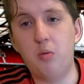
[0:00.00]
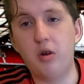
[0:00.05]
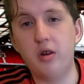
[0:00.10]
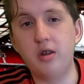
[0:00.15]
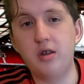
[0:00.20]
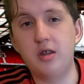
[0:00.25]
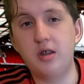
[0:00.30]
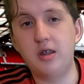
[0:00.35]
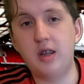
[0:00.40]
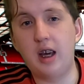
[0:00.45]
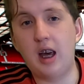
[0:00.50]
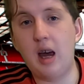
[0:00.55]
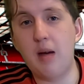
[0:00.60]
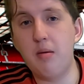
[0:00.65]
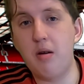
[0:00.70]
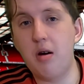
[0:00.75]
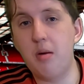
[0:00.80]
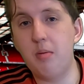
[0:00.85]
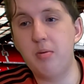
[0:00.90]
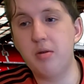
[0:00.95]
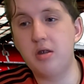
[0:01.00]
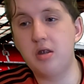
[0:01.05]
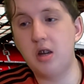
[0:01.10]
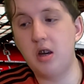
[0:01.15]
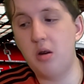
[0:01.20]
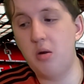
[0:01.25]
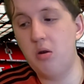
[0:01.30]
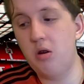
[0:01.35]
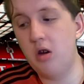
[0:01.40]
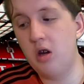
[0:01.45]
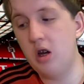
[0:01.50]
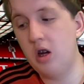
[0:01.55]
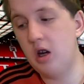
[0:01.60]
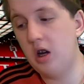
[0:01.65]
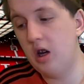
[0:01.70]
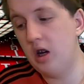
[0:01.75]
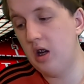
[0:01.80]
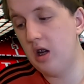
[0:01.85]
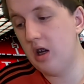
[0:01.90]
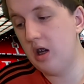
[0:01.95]
once since they came up. So
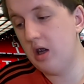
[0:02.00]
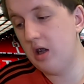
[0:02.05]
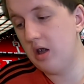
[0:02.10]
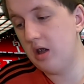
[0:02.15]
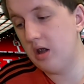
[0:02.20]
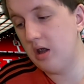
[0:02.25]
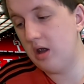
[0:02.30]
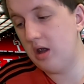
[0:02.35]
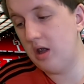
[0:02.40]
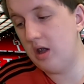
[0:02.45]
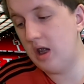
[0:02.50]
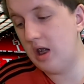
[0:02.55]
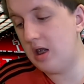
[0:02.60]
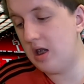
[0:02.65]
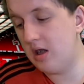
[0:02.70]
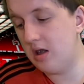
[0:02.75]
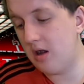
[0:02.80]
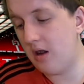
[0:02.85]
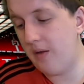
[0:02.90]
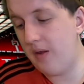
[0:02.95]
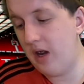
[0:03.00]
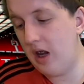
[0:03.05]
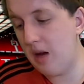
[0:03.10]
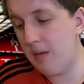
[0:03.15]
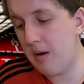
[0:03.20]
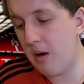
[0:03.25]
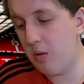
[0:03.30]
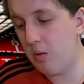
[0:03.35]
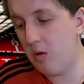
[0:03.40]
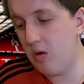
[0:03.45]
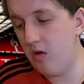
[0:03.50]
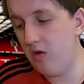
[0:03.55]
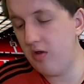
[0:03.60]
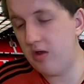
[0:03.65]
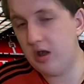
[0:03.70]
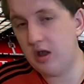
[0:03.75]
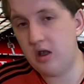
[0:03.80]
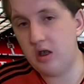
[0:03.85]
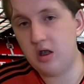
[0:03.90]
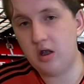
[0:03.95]
this isn't a video about Wolves.
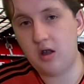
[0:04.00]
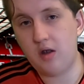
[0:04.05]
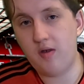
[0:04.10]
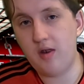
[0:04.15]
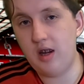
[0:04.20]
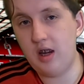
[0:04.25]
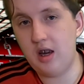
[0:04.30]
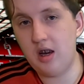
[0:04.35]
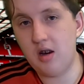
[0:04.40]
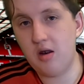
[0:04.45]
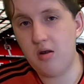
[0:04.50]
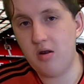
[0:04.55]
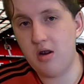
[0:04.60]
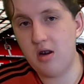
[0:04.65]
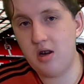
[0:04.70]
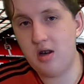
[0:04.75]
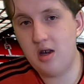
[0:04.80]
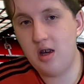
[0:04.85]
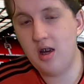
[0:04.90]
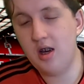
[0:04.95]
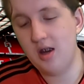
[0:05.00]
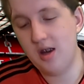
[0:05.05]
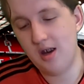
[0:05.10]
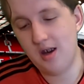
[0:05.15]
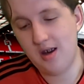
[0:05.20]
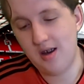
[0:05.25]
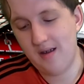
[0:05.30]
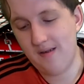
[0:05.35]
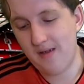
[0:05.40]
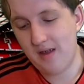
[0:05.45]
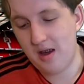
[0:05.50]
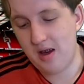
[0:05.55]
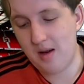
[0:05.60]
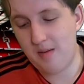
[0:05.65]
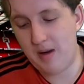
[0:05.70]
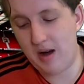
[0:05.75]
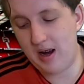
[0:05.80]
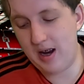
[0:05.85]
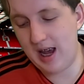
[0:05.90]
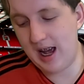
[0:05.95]
This is just a video
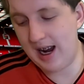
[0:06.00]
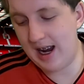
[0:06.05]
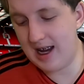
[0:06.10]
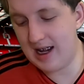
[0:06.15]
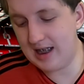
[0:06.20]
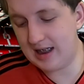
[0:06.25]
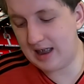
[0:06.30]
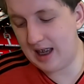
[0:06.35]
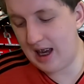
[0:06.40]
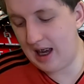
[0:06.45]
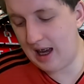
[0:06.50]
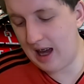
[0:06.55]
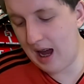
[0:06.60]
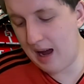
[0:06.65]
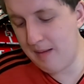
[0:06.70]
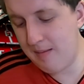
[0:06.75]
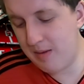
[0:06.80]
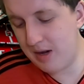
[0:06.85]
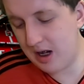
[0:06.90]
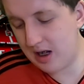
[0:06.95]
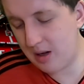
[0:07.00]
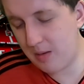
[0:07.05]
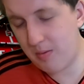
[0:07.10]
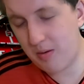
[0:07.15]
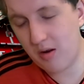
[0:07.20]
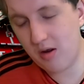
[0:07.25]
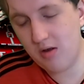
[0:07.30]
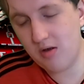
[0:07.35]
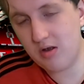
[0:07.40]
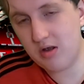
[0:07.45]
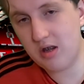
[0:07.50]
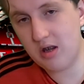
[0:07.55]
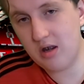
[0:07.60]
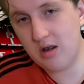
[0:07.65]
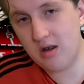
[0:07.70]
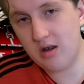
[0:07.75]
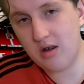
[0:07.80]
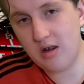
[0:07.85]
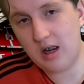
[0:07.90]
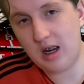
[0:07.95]
about the LASK game, but that just proves
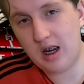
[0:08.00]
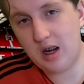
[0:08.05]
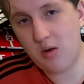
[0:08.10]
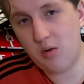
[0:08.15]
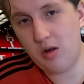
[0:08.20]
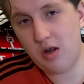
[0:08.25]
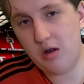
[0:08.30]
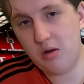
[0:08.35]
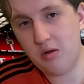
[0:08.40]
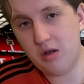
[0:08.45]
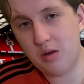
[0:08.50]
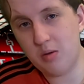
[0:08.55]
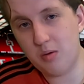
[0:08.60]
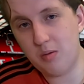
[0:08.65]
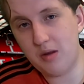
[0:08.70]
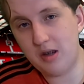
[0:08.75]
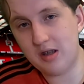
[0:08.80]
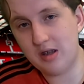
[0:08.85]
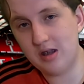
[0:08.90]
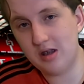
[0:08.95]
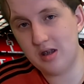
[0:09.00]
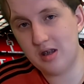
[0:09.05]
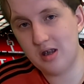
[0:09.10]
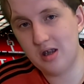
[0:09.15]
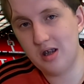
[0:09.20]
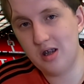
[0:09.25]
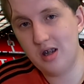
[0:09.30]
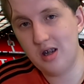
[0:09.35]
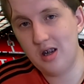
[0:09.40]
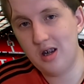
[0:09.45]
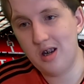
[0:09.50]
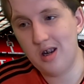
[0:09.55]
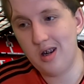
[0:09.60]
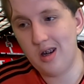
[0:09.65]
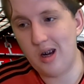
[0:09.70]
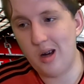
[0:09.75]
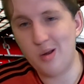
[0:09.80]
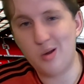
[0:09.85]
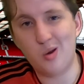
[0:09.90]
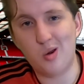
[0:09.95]
that how little this one matters.
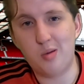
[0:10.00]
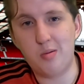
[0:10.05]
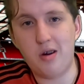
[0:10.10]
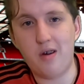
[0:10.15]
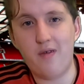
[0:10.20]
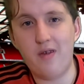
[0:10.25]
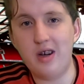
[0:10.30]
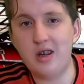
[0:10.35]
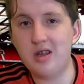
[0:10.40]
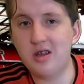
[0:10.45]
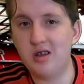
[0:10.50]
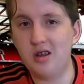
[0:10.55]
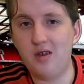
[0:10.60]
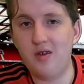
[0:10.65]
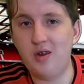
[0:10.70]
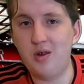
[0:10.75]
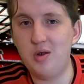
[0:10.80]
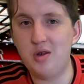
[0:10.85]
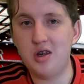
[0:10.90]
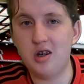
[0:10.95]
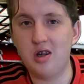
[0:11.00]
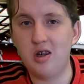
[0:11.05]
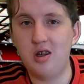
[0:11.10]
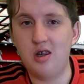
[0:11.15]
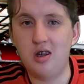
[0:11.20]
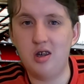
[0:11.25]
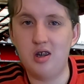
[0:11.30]
I'm talking about fixtures in the future.